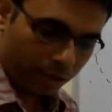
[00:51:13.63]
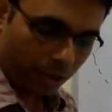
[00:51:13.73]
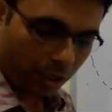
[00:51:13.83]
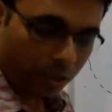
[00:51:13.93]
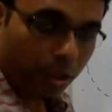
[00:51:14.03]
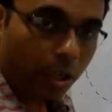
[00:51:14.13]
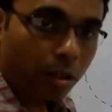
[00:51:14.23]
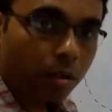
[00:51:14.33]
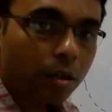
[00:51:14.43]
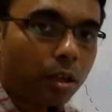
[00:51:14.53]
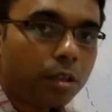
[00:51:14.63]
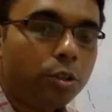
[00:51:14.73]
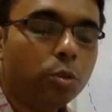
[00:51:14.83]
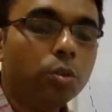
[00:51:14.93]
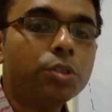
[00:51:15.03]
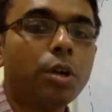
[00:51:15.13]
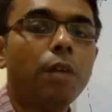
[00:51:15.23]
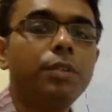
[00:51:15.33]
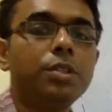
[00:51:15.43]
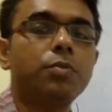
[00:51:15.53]
the use
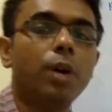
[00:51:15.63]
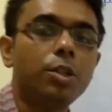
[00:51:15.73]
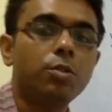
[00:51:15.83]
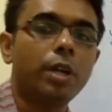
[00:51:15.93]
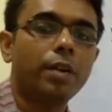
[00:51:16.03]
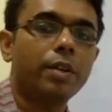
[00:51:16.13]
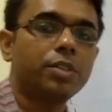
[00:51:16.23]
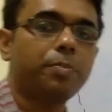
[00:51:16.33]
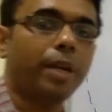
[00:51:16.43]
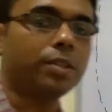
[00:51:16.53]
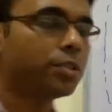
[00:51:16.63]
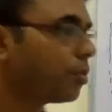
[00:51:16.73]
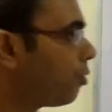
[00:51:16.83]
of this virtual address space